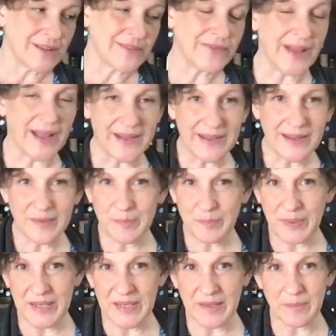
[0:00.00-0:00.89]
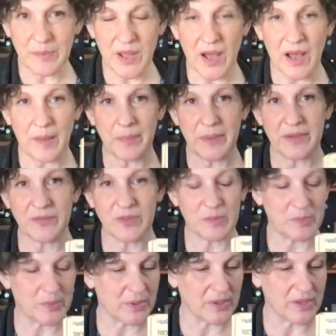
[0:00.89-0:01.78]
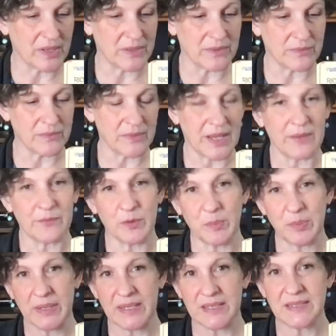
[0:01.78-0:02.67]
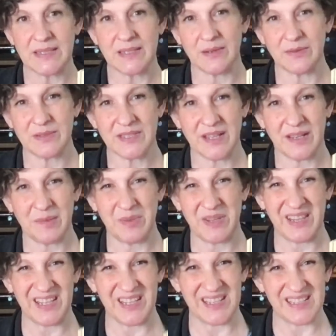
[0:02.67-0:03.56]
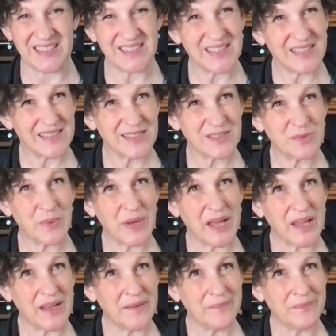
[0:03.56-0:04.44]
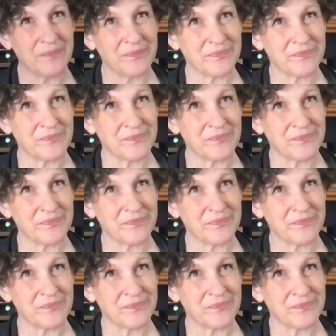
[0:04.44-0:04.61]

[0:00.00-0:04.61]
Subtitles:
finding a beat up copy of the book and replacing it is going to be the easiest way,